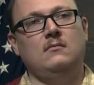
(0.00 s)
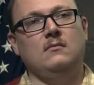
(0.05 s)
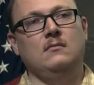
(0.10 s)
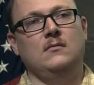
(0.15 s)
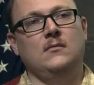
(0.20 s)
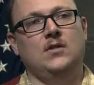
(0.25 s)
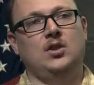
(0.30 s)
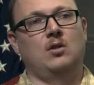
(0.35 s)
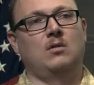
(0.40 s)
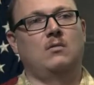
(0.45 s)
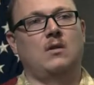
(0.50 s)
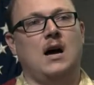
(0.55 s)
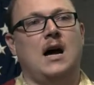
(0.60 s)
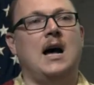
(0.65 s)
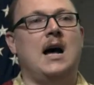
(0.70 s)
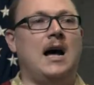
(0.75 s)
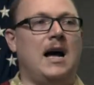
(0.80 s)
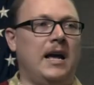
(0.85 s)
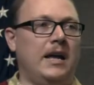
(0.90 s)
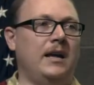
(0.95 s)
So
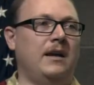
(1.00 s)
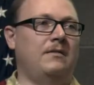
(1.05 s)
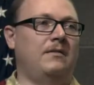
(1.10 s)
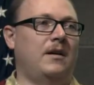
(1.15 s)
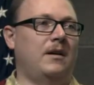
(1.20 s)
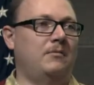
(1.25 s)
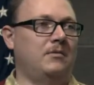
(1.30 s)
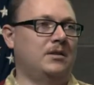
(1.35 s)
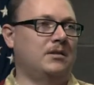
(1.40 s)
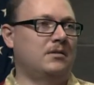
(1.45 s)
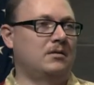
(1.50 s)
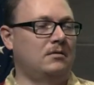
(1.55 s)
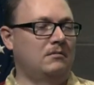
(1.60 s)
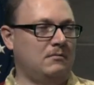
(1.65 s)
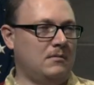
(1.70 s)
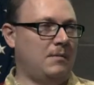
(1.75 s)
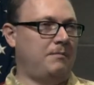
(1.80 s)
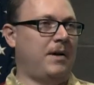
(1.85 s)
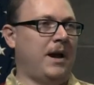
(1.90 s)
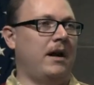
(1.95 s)
I, if I was
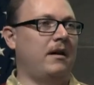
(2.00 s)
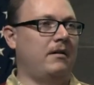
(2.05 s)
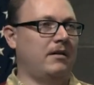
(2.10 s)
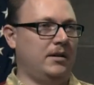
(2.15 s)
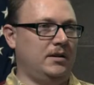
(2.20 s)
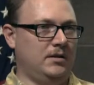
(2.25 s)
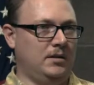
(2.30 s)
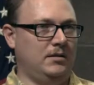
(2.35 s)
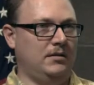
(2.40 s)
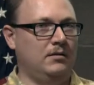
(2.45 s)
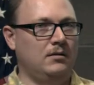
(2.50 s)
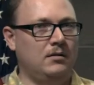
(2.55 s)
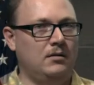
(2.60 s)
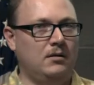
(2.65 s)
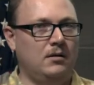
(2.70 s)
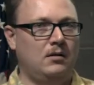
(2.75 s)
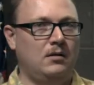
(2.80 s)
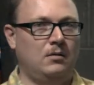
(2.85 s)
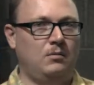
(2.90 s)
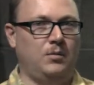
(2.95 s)
a parent,
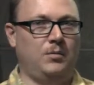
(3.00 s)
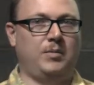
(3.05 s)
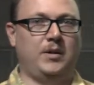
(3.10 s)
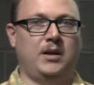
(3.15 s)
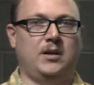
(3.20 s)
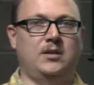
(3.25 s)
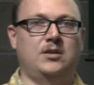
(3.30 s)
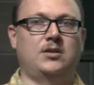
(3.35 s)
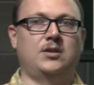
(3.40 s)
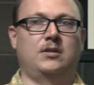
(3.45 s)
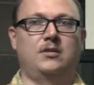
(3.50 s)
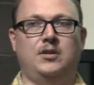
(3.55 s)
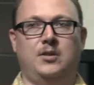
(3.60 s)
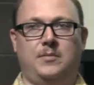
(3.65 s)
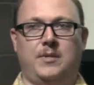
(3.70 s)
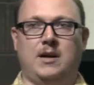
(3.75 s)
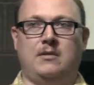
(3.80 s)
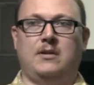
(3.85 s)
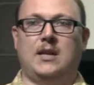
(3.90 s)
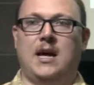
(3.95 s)
would be concerned
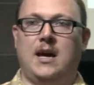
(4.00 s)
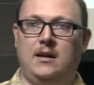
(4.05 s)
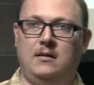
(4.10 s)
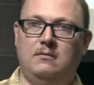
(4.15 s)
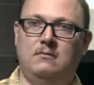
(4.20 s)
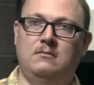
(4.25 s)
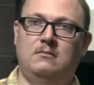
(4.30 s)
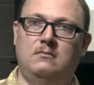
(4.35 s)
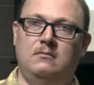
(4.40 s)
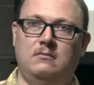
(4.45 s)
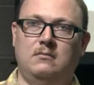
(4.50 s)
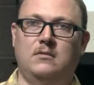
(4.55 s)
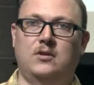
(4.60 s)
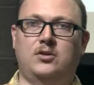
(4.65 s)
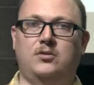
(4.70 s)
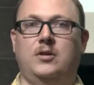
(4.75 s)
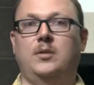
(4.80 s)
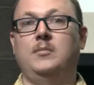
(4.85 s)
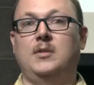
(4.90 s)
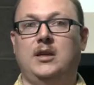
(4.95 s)
about that,
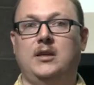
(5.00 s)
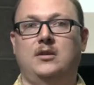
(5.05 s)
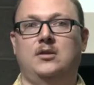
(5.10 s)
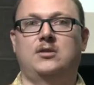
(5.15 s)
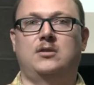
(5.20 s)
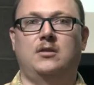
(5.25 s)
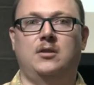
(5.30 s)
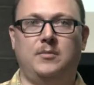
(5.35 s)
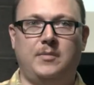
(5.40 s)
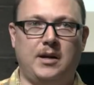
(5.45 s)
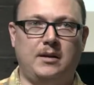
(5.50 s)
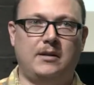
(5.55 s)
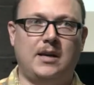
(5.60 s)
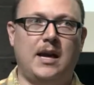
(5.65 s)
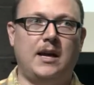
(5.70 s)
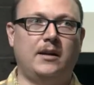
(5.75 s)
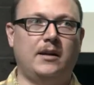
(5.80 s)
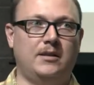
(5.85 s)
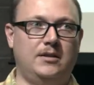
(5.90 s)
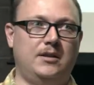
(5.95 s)
extremely concerned about
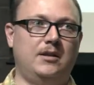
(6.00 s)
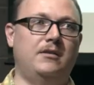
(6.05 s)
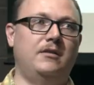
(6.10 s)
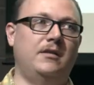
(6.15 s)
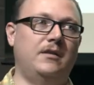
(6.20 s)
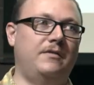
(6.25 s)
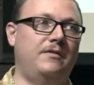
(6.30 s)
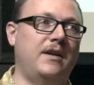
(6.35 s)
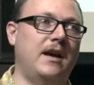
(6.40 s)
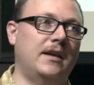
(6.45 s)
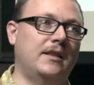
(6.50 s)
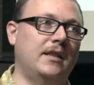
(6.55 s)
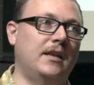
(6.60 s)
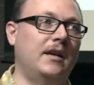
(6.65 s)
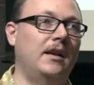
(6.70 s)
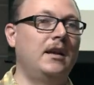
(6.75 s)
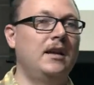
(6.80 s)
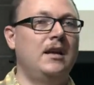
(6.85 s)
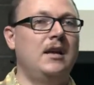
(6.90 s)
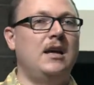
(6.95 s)
that, considering the fact that
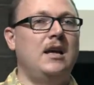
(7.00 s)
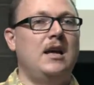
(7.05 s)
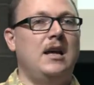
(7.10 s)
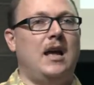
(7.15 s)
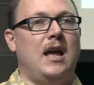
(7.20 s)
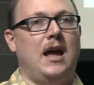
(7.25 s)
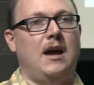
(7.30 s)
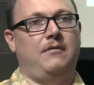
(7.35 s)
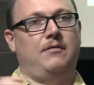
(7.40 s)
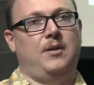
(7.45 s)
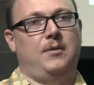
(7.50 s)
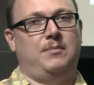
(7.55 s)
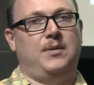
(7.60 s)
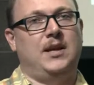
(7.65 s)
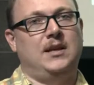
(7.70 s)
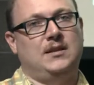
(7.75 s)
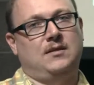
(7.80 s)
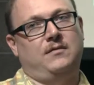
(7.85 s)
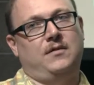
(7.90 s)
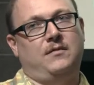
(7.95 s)
every
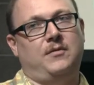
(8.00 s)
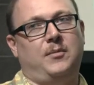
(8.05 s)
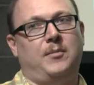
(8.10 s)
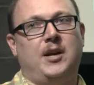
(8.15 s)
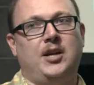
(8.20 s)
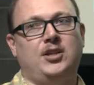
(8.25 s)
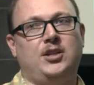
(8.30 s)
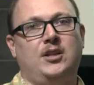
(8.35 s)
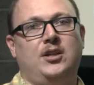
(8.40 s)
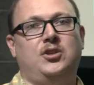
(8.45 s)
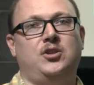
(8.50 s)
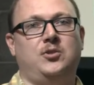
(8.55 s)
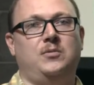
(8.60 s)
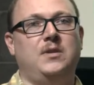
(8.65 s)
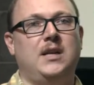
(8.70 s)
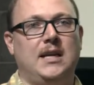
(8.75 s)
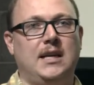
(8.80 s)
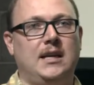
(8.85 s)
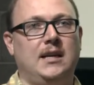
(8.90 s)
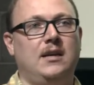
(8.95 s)
piece of information that you
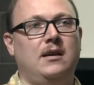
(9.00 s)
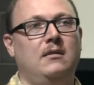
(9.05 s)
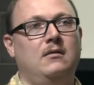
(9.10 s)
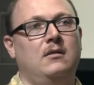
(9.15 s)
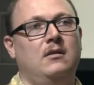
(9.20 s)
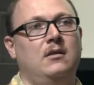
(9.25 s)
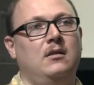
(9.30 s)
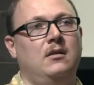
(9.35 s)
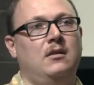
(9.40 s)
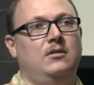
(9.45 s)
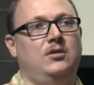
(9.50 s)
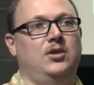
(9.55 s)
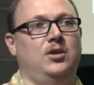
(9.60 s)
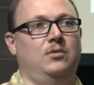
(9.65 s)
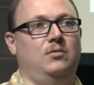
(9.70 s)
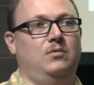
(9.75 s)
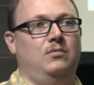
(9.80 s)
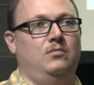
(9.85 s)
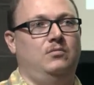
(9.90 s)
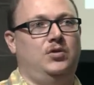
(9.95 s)
need
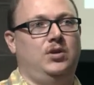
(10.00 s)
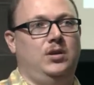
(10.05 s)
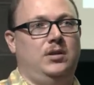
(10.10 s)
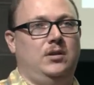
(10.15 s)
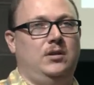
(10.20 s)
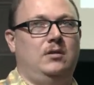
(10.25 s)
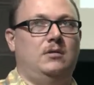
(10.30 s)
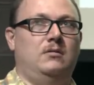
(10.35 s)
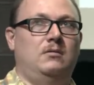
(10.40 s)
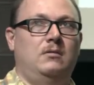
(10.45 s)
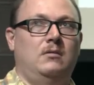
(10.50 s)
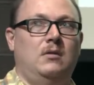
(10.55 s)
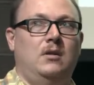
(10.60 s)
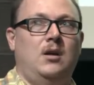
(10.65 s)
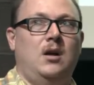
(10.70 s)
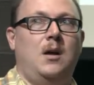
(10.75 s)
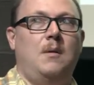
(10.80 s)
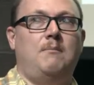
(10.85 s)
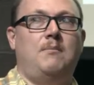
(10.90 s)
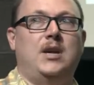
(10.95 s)
to, to
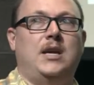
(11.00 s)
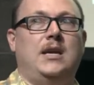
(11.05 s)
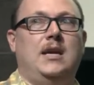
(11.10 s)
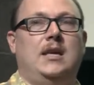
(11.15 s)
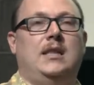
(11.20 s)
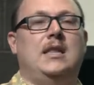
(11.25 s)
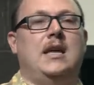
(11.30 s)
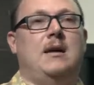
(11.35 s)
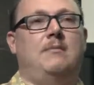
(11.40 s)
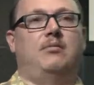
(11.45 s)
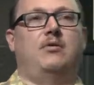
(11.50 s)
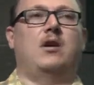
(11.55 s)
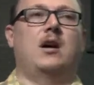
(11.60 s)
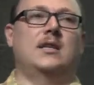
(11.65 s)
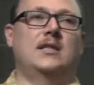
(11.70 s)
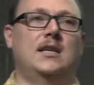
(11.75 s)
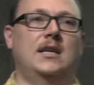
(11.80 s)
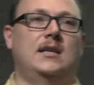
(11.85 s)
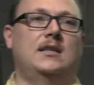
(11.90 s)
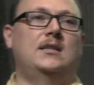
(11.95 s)
begin that
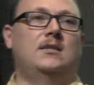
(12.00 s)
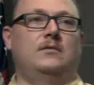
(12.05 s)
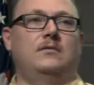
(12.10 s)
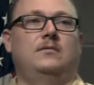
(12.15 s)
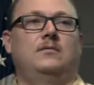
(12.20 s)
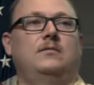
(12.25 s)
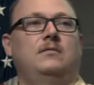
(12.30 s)
process of